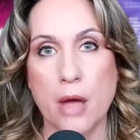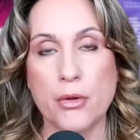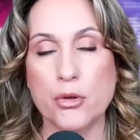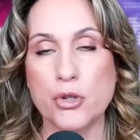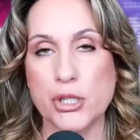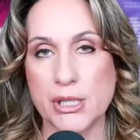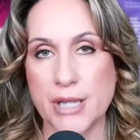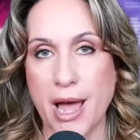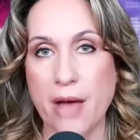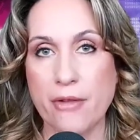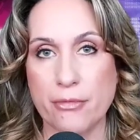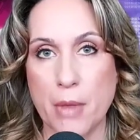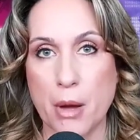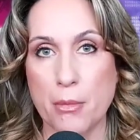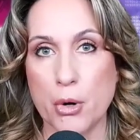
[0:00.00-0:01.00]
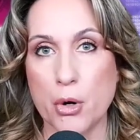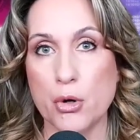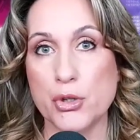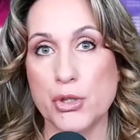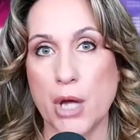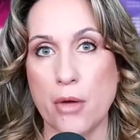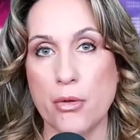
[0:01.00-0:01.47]
Other staff
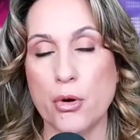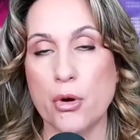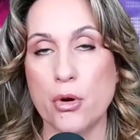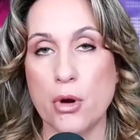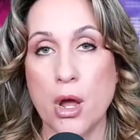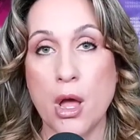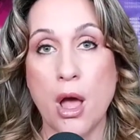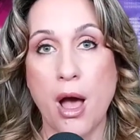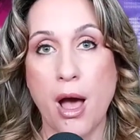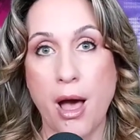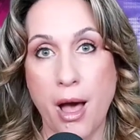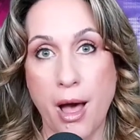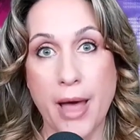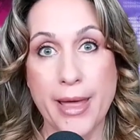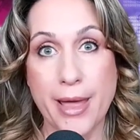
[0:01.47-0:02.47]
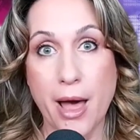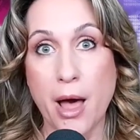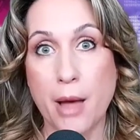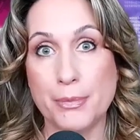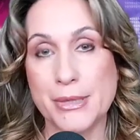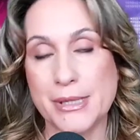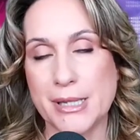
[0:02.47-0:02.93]
members, other high
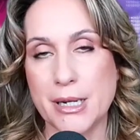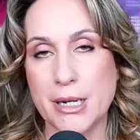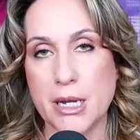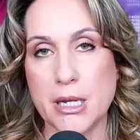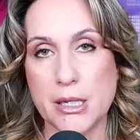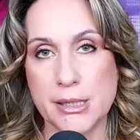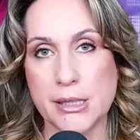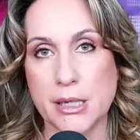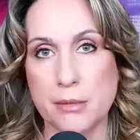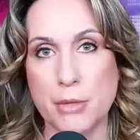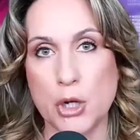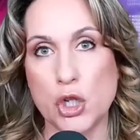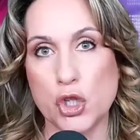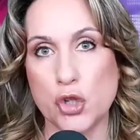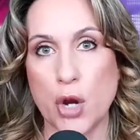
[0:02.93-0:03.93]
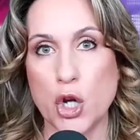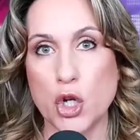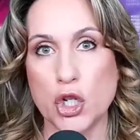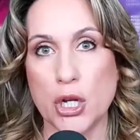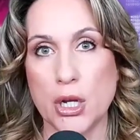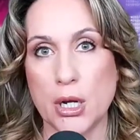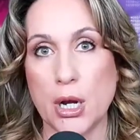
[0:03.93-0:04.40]
ups in his
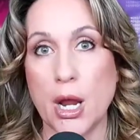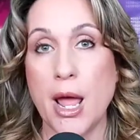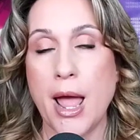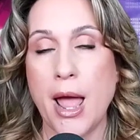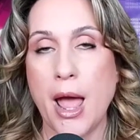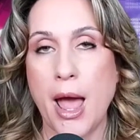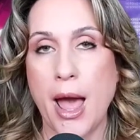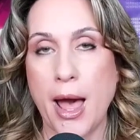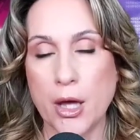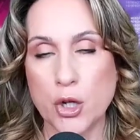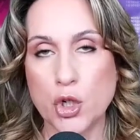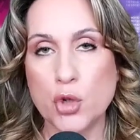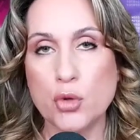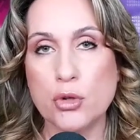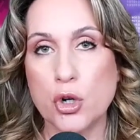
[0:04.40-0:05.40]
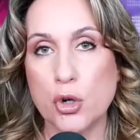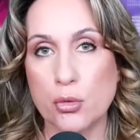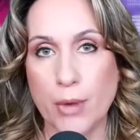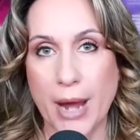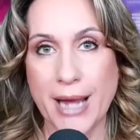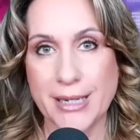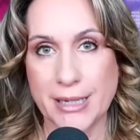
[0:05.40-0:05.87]
administration had to
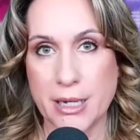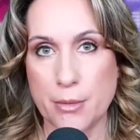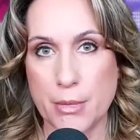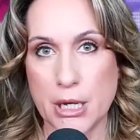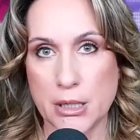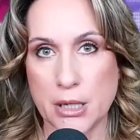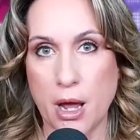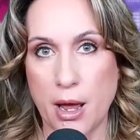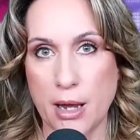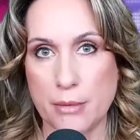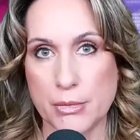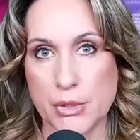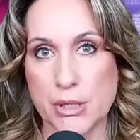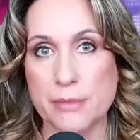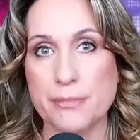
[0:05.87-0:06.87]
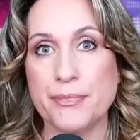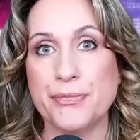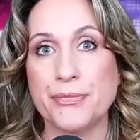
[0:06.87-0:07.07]
correct him at times.